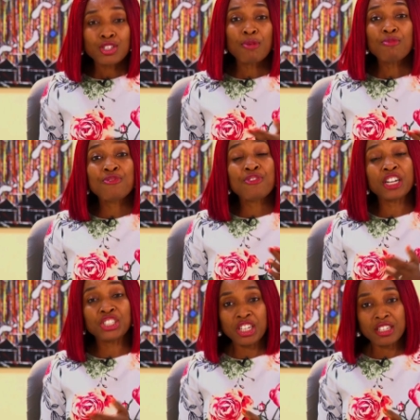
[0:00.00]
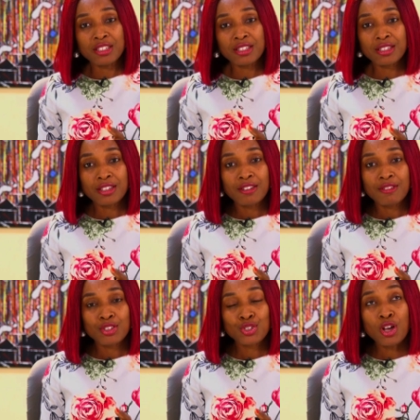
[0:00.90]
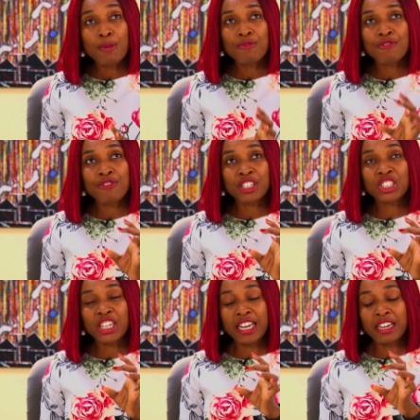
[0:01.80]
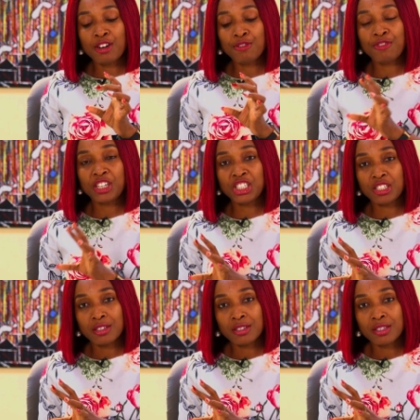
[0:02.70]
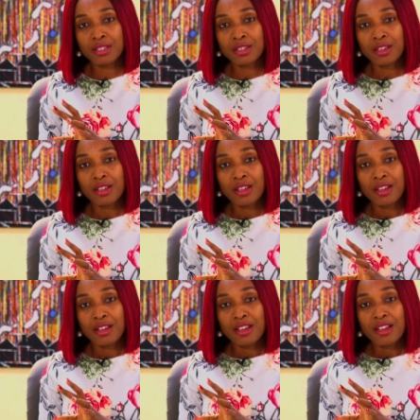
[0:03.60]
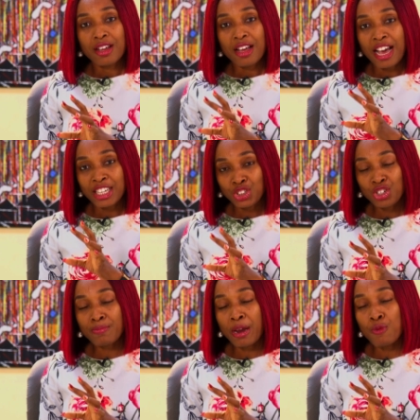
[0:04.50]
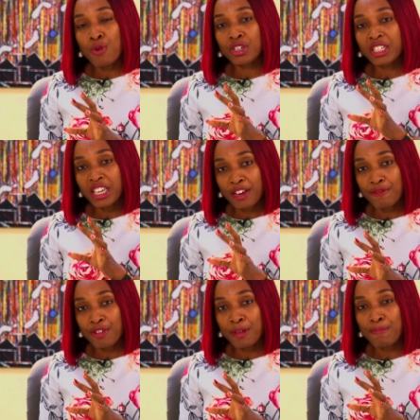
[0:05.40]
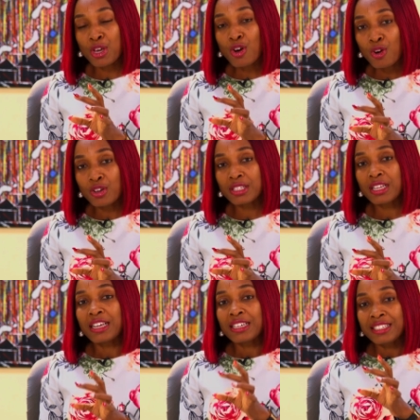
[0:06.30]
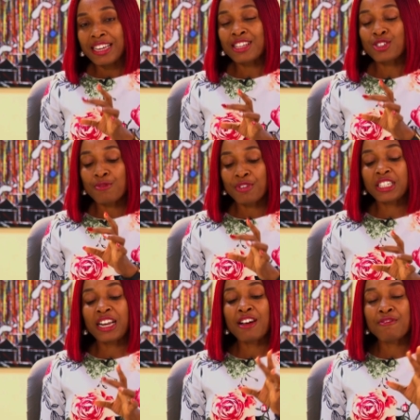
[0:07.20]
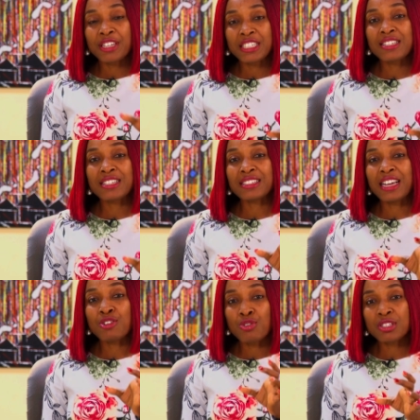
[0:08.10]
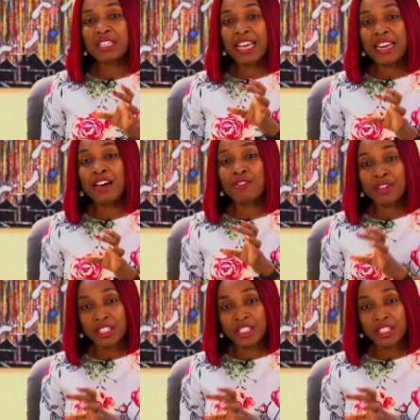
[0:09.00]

Some virgins, some vaginal virgins. I chose my word carefully because there are some vaginal virgins that are not anal